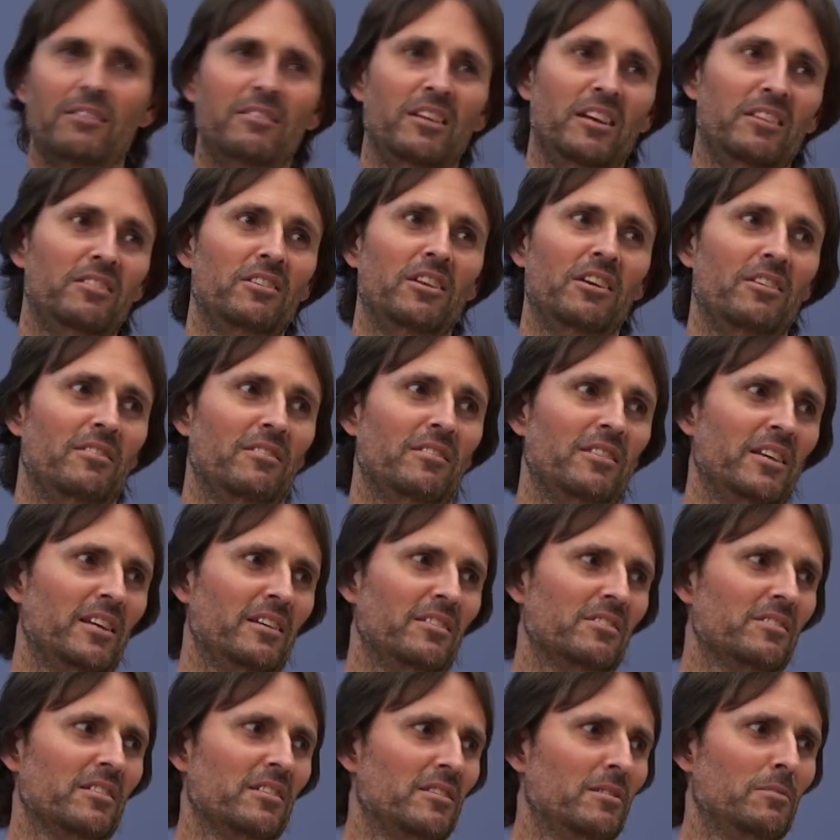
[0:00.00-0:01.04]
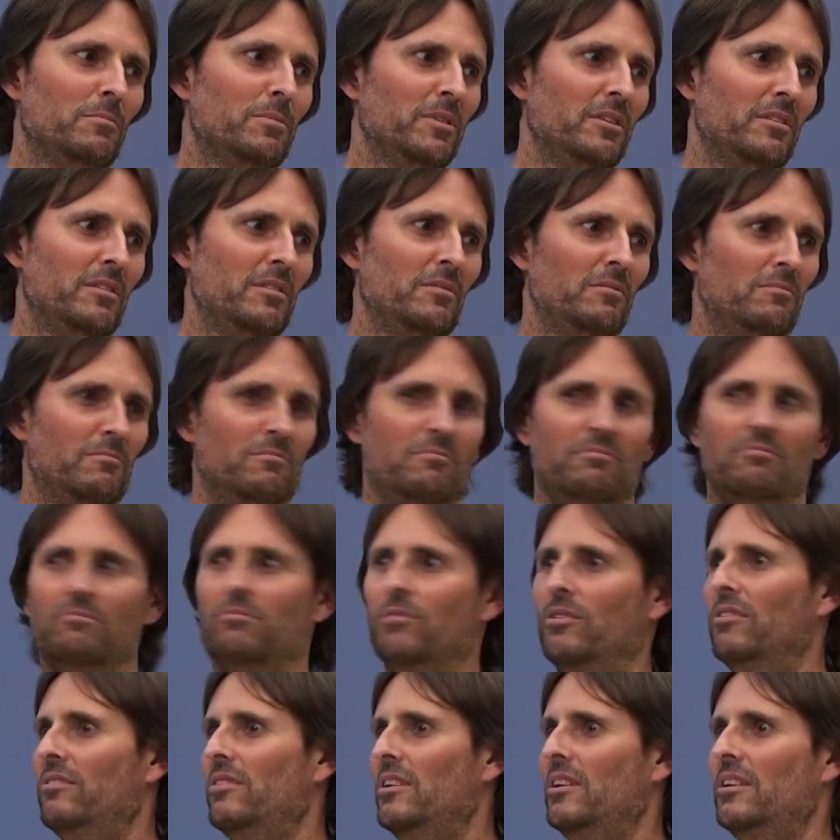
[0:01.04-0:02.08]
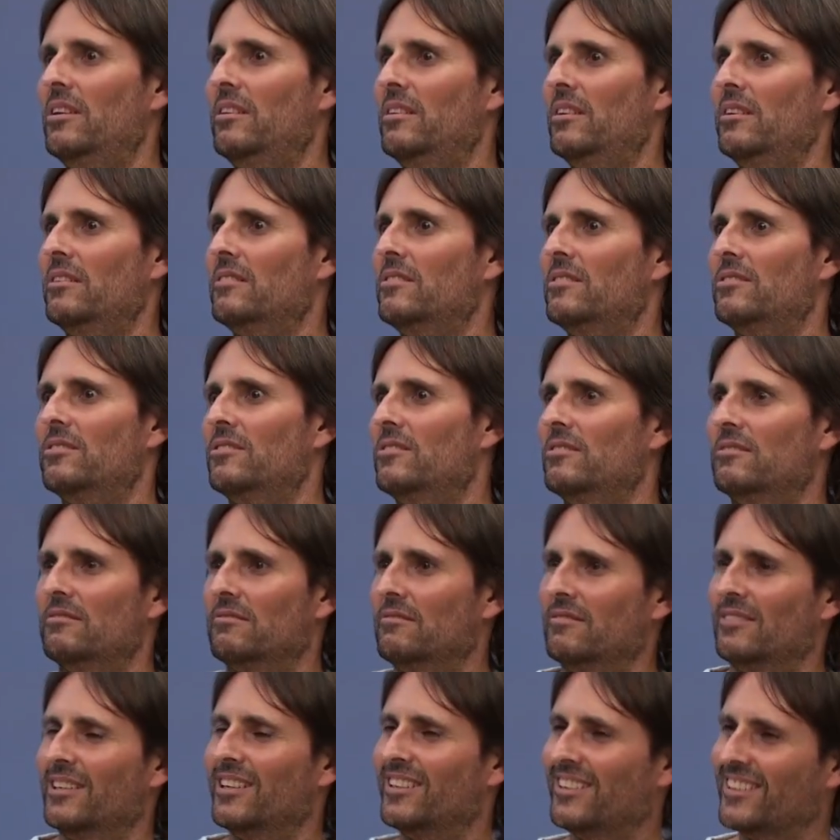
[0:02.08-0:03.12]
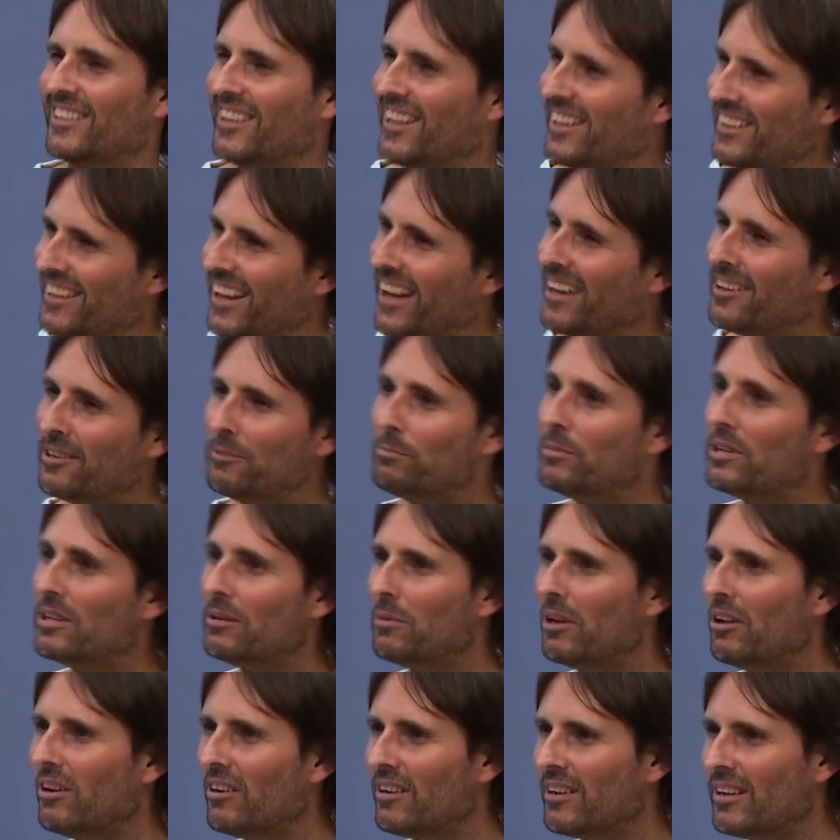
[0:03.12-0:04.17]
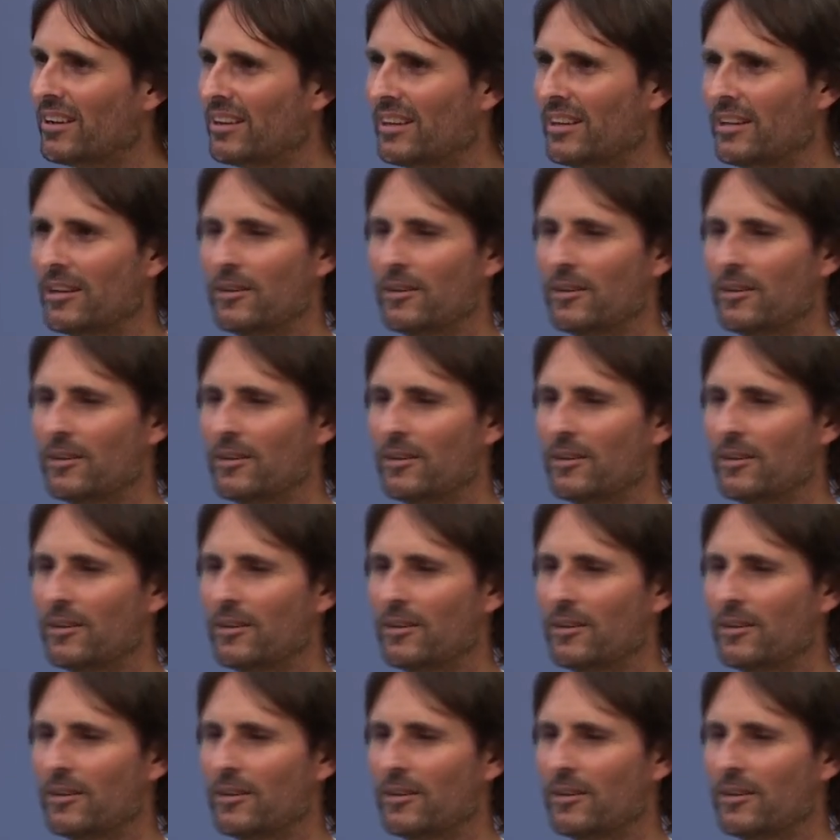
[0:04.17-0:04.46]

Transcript: That you don't think it's going to be worth anything to you. In the end, that can be a block.